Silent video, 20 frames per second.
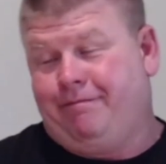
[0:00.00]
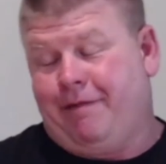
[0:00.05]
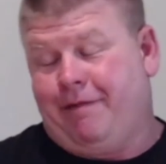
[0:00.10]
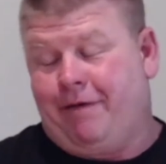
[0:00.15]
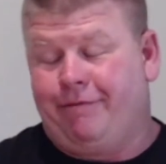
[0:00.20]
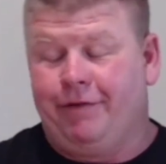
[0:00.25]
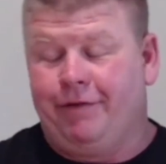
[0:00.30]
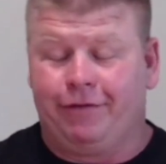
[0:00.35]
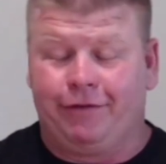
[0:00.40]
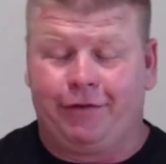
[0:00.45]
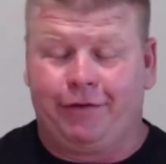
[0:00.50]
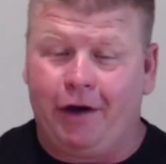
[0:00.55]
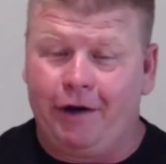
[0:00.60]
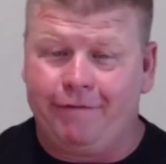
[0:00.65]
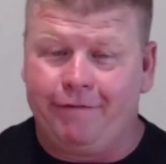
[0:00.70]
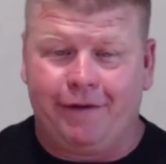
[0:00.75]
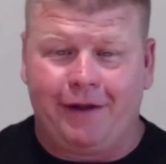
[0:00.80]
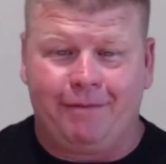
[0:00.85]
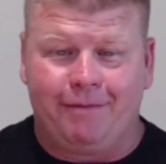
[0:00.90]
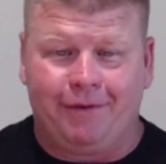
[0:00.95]
feel
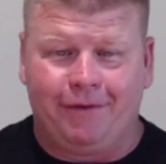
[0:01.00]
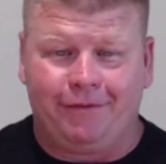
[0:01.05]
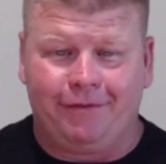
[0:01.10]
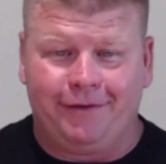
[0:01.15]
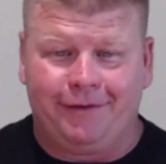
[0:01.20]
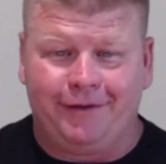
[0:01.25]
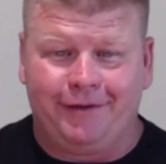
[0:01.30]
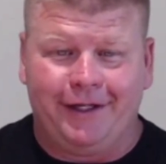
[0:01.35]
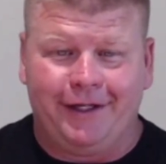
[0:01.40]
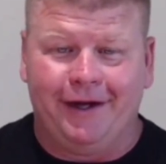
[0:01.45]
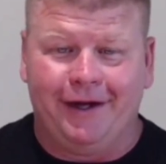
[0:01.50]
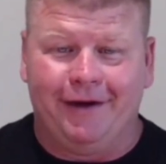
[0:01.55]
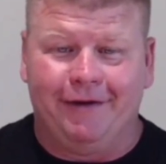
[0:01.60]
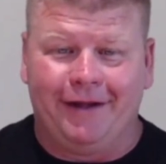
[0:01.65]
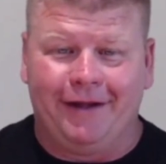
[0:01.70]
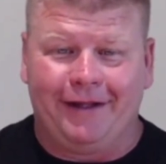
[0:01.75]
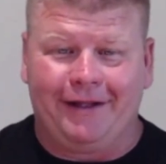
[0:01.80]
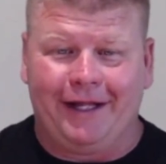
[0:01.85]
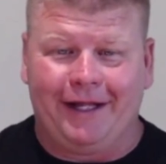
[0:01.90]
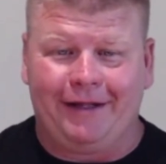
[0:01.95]
sorry for that person,
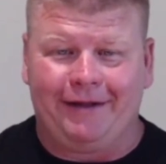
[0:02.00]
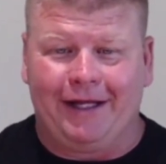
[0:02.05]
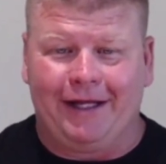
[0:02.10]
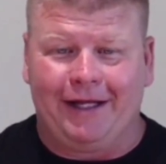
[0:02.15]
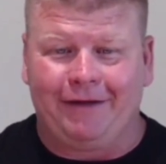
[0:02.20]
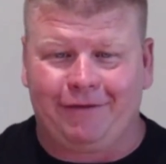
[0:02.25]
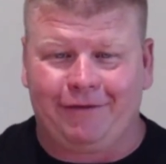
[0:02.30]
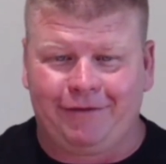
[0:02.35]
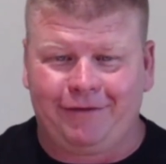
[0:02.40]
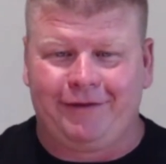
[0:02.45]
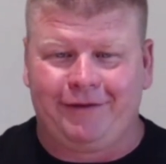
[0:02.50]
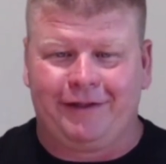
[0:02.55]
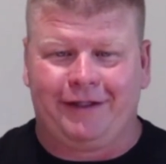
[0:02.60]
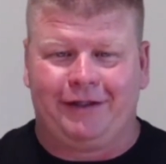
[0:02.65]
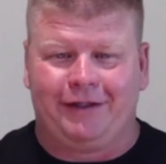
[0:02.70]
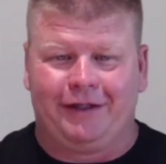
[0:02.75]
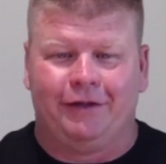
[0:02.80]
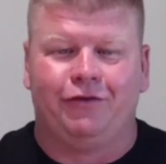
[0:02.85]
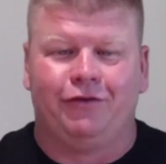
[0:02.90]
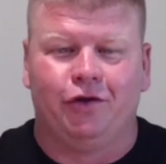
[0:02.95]
that's
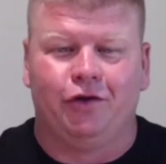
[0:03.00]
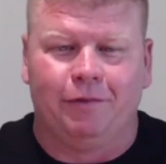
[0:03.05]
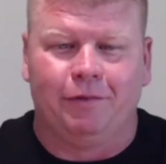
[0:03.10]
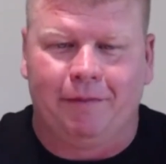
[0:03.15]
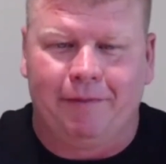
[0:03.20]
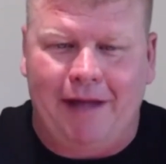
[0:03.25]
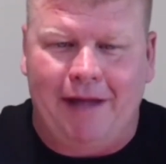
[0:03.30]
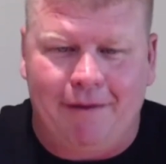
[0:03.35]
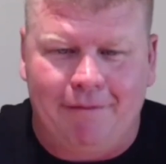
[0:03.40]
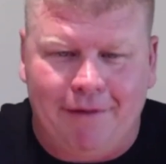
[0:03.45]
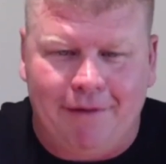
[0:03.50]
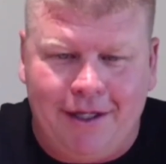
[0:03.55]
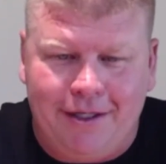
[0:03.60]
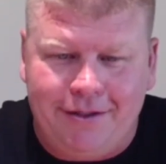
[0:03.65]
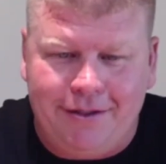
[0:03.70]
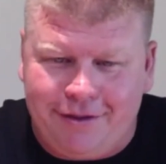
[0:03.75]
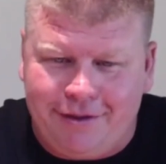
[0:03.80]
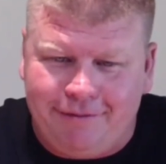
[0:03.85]
consuming them that much.